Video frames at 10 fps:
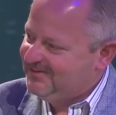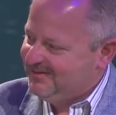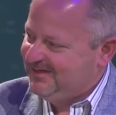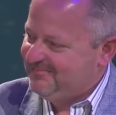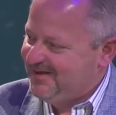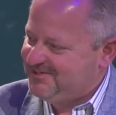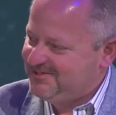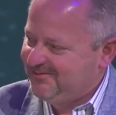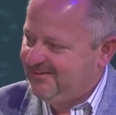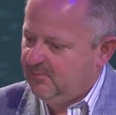get my
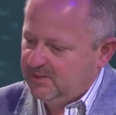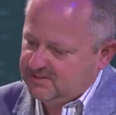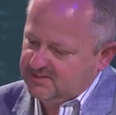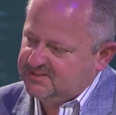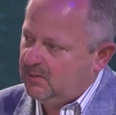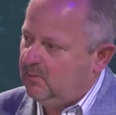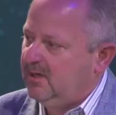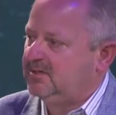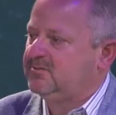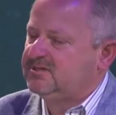children, but to see what
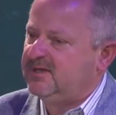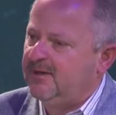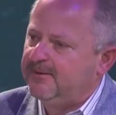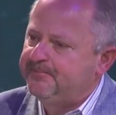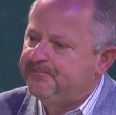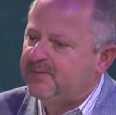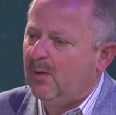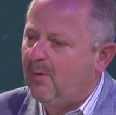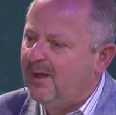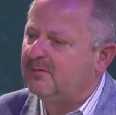else was there.
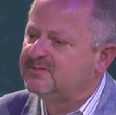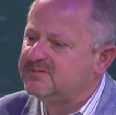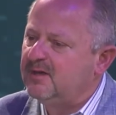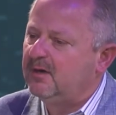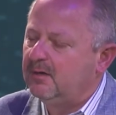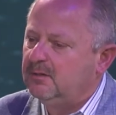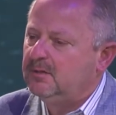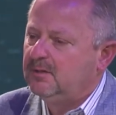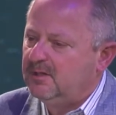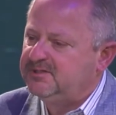And while I was there,
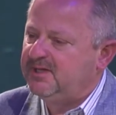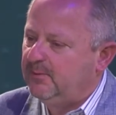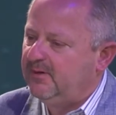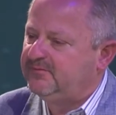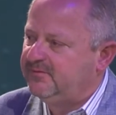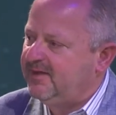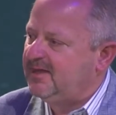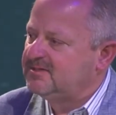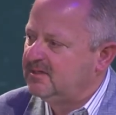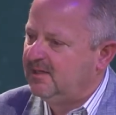in January of
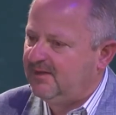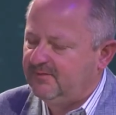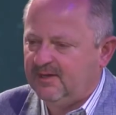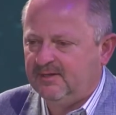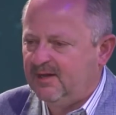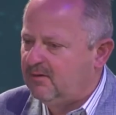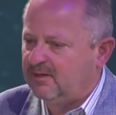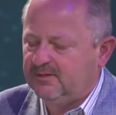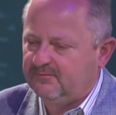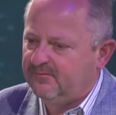2011, I'll
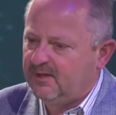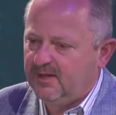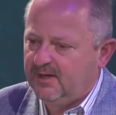never forget